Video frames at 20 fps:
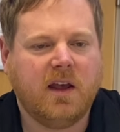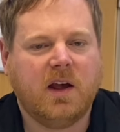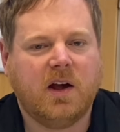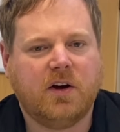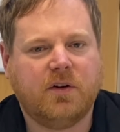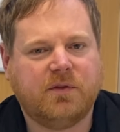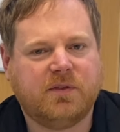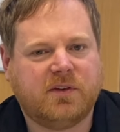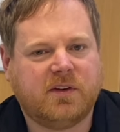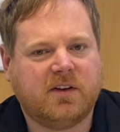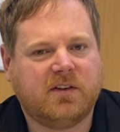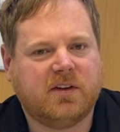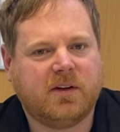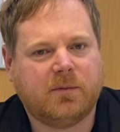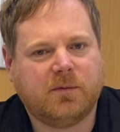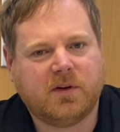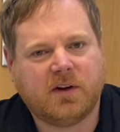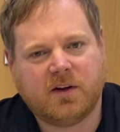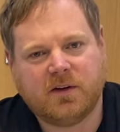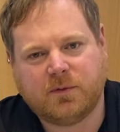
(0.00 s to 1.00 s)
Obviously
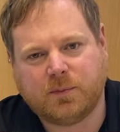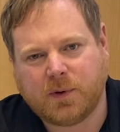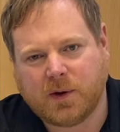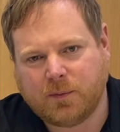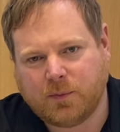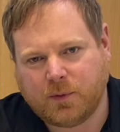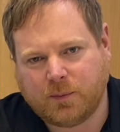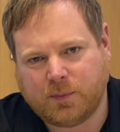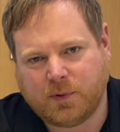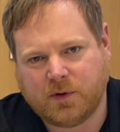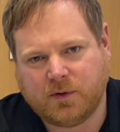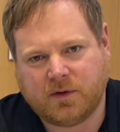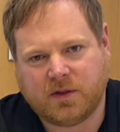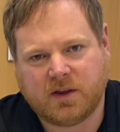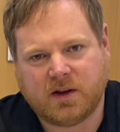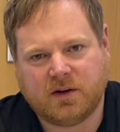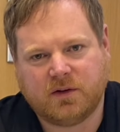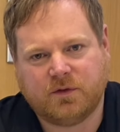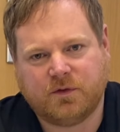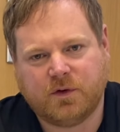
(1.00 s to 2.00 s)
sometimes people put
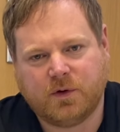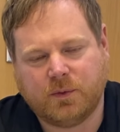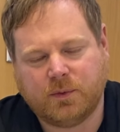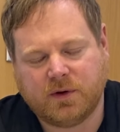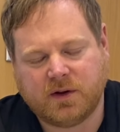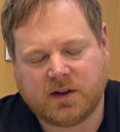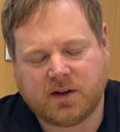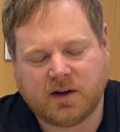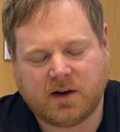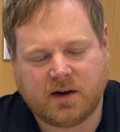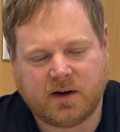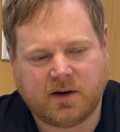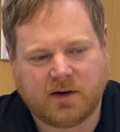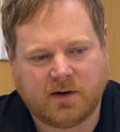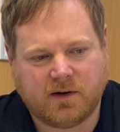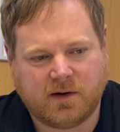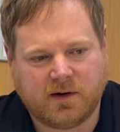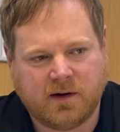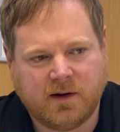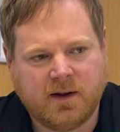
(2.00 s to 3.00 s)
things forward that
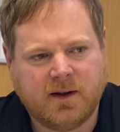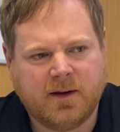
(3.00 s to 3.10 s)
are